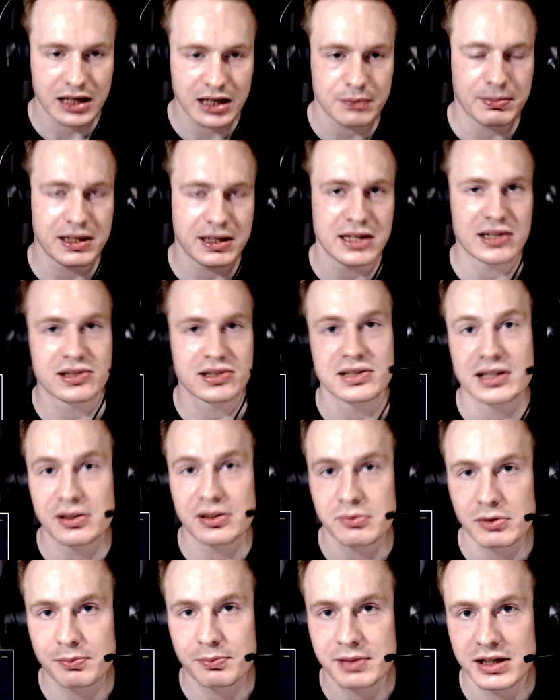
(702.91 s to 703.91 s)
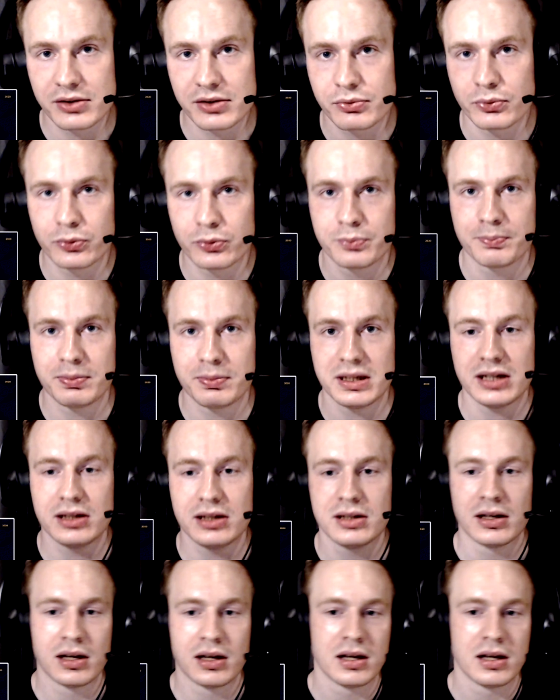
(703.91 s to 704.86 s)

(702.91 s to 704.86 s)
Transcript: PSG will be in Group B,